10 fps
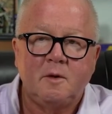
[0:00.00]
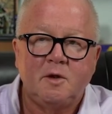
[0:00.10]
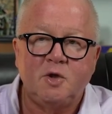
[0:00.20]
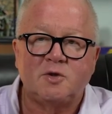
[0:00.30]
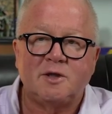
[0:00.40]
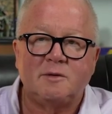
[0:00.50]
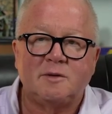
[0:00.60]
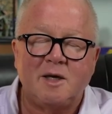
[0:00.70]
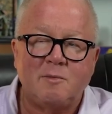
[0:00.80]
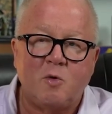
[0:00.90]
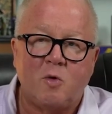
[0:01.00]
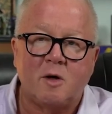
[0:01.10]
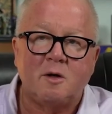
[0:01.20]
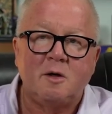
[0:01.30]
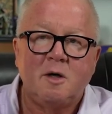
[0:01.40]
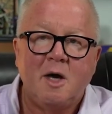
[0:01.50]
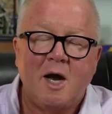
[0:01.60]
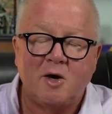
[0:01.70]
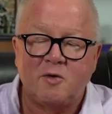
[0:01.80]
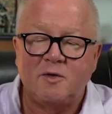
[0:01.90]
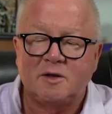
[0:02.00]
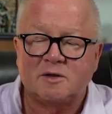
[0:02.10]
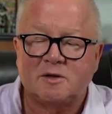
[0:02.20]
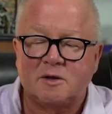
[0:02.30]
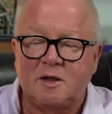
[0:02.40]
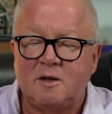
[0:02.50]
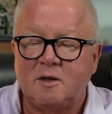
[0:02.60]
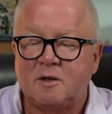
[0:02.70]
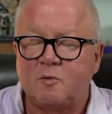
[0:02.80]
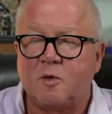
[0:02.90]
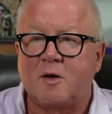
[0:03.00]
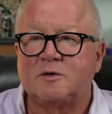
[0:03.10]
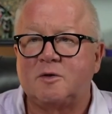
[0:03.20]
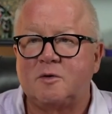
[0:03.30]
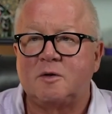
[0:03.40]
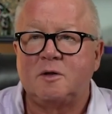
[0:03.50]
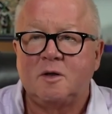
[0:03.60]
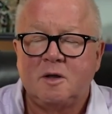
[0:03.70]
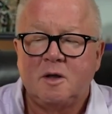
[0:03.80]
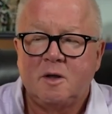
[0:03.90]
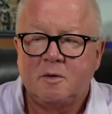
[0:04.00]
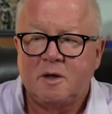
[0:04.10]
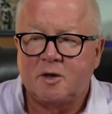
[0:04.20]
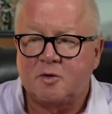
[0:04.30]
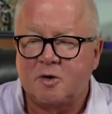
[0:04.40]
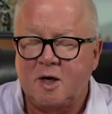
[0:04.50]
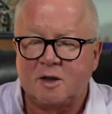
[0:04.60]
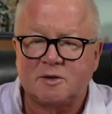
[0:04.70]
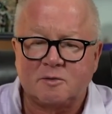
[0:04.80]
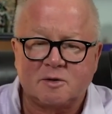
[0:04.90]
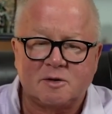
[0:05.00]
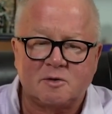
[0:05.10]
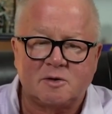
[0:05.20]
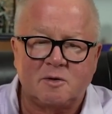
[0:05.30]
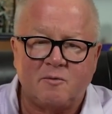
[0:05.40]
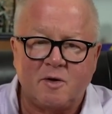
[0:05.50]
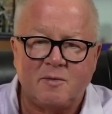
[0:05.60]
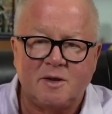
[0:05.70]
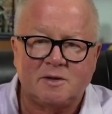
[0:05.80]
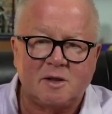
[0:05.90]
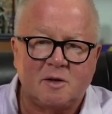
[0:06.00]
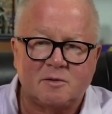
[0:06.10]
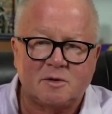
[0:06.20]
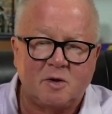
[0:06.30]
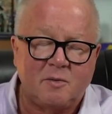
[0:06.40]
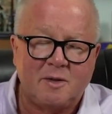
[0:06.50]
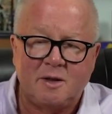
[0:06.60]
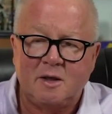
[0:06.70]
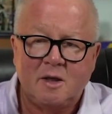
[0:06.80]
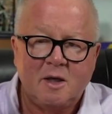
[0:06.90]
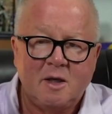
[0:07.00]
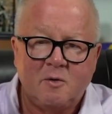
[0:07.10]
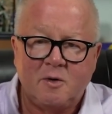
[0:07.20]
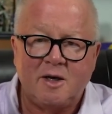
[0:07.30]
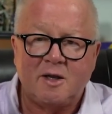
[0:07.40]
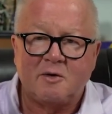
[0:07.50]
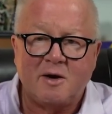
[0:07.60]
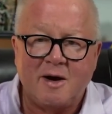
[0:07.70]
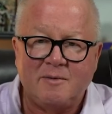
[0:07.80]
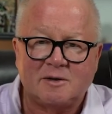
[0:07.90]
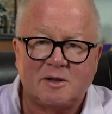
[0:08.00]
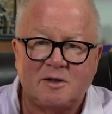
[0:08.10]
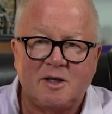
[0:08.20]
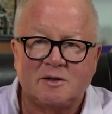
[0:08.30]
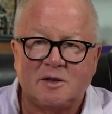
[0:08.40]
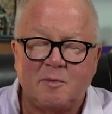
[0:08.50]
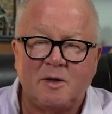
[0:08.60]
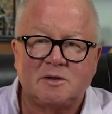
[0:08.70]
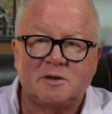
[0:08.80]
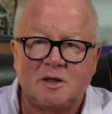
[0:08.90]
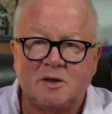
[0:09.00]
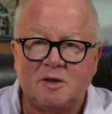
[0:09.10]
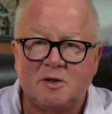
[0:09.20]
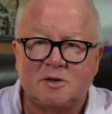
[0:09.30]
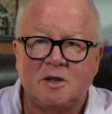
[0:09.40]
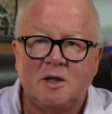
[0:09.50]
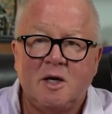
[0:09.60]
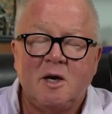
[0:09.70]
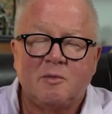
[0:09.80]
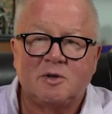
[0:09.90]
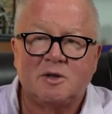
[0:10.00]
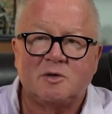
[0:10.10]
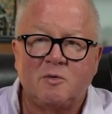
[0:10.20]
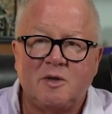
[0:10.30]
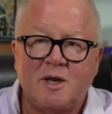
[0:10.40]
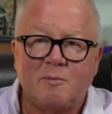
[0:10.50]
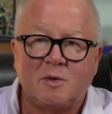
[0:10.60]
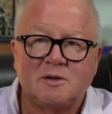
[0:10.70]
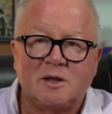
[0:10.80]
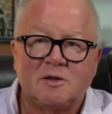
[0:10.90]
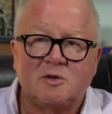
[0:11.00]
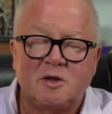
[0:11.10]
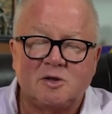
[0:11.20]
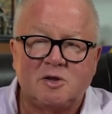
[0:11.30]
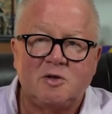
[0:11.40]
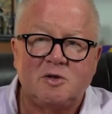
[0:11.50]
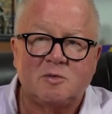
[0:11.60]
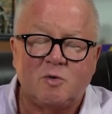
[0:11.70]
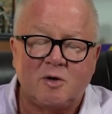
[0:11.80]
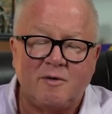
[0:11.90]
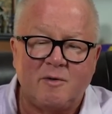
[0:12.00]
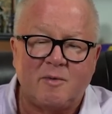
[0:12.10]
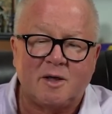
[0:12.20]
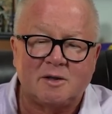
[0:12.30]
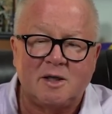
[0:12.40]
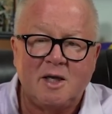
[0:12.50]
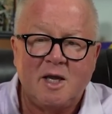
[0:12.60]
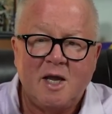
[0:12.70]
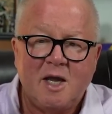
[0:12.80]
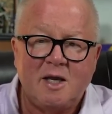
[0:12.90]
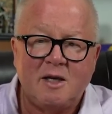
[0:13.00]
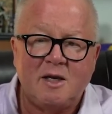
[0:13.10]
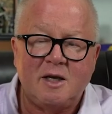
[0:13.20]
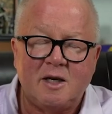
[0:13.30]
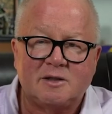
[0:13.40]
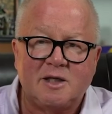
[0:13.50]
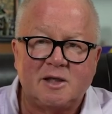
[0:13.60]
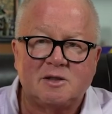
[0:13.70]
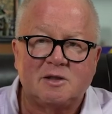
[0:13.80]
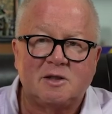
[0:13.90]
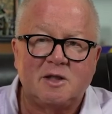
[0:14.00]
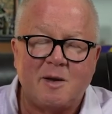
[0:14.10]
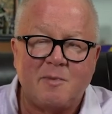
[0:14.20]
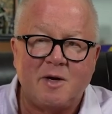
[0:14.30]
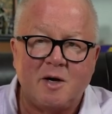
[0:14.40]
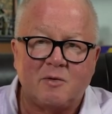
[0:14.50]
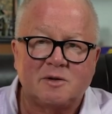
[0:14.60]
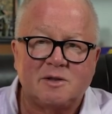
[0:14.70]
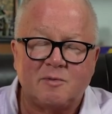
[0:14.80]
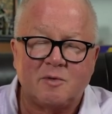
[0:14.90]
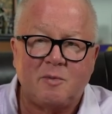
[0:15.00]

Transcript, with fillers: Use it. Take more. I learned this in, where I was doing endocrinology research. The PharmDs all told me one day they grabbed me and said, you can't tell patients not to use progesterone when they have breast cancer. They should use more of it because it attaches to that PR receptor,